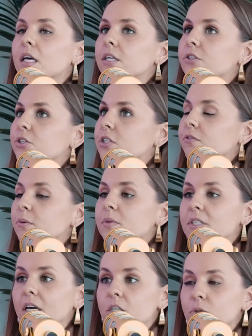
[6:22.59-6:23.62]
is just from
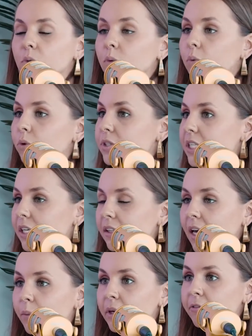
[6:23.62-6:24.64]
sexual wounding
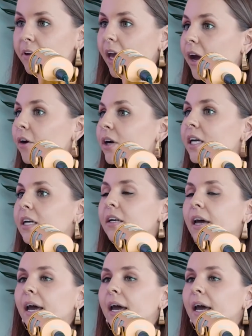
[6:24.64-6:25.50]
that we've carried.